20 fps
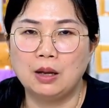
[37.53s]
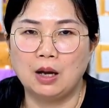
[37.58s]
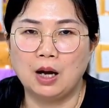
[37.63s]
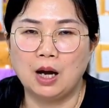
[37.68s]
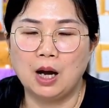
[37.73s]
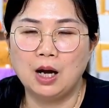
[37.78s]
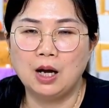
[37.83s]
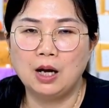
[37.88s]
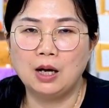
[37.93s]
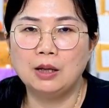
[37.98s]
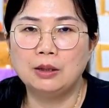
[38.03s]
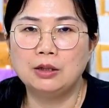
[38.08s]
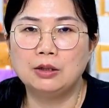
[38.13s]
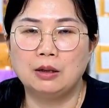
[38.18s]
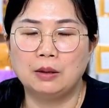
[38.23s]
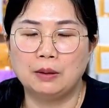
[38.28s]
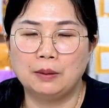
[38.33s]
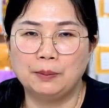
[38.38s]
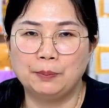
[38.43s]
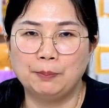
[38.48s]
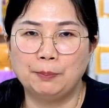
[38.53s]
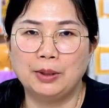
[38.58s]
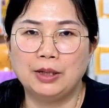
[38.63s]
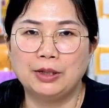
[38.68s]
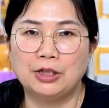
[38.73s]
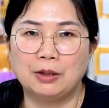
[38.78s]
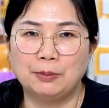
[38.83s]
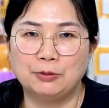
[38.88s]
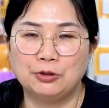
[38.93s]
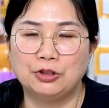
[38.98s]
hard,
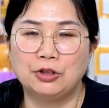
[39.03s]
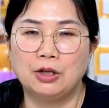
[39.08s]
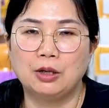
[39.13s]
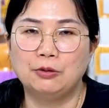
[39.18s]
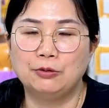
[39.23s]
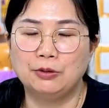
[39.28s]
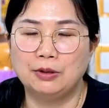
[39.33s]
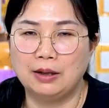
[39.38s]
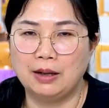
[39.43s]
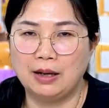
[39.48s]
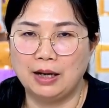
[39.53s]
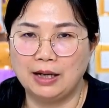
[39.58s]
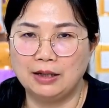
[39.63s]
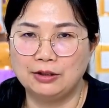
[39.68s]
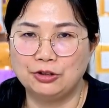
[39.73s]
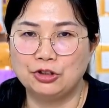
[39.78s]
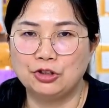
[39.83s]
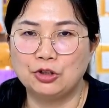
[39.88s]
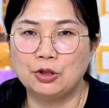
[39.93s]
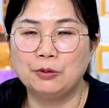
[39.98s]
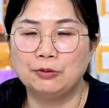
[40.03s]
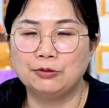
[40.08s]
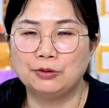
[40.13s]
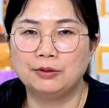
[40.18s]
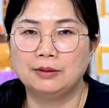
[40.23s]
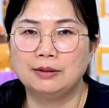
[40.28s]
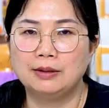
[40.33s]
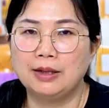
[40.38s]
medium soft, and soft.